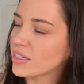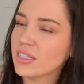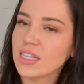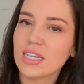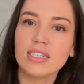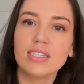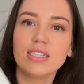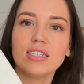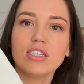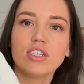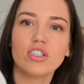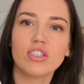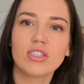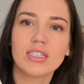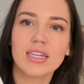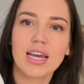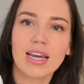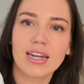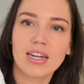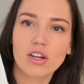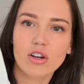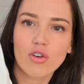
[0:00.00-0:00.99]
This is just
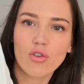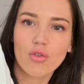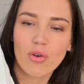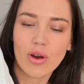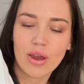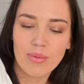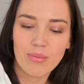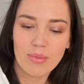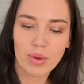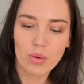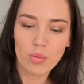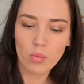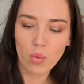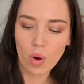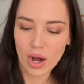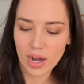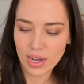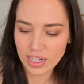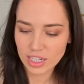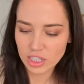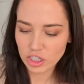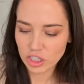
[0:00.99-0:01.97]
in a creamy
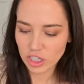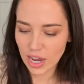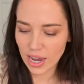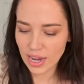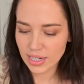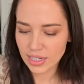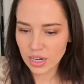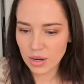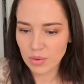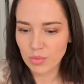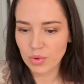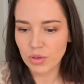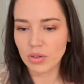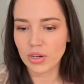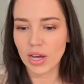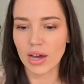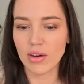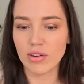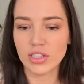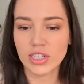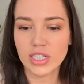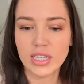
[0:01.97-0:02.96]
white shade, and we'll
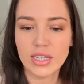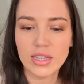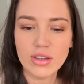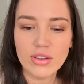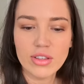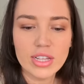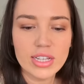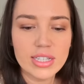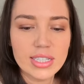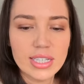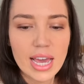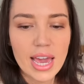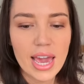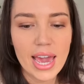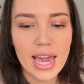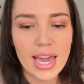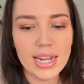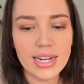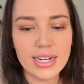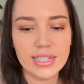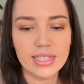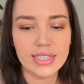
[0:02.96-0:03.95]
get onto the others
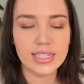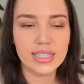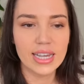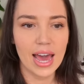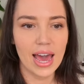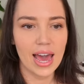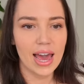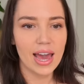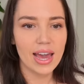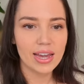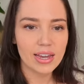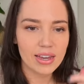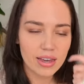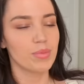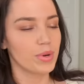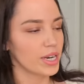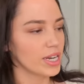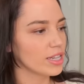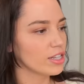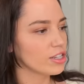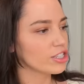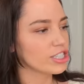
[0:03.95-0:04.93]
in a sec,
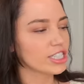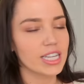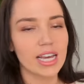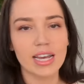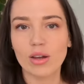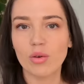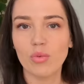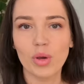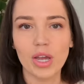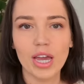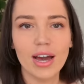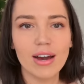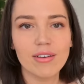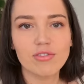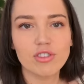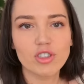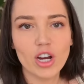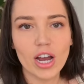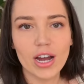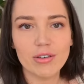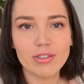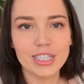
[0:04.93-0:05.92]
but it looks like we have
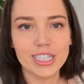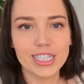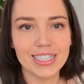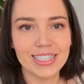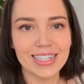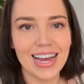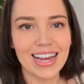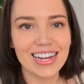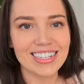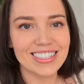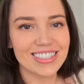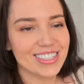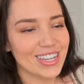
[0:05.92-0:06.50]
trousers next.